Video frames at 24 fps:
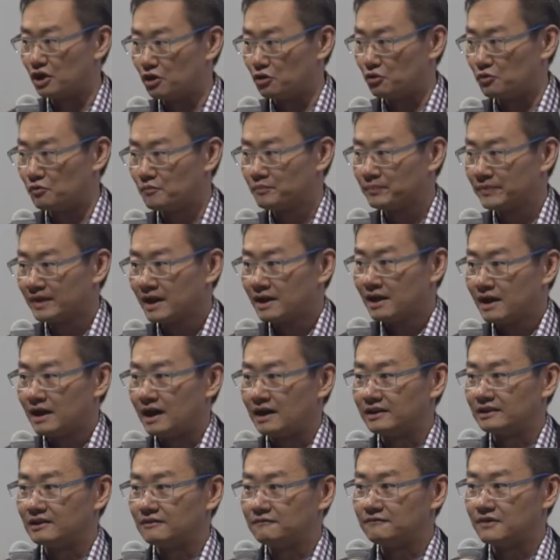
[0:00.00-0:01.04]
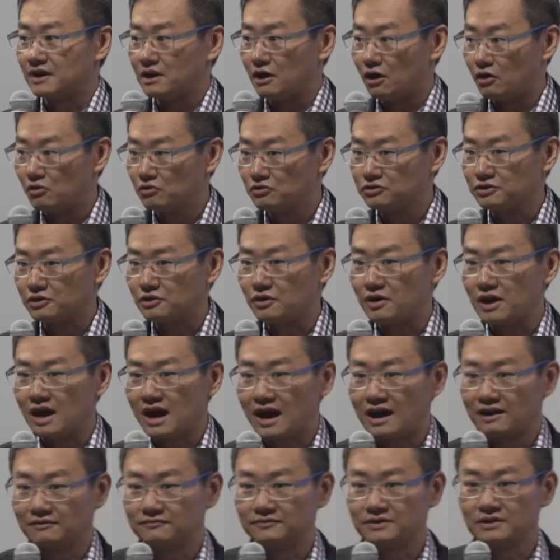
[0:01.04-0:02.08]
law, and we also
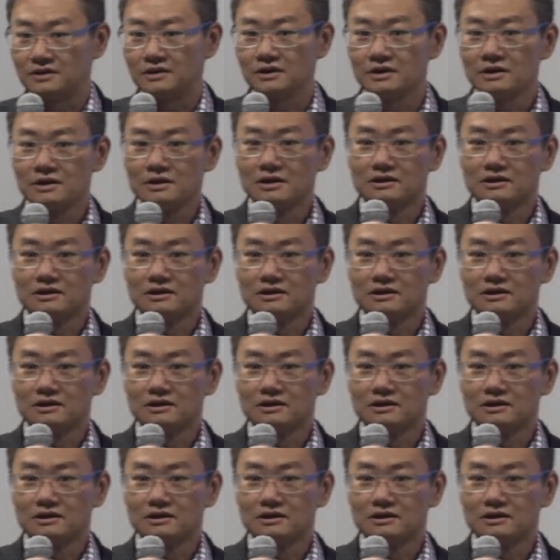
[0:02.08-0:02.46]
have the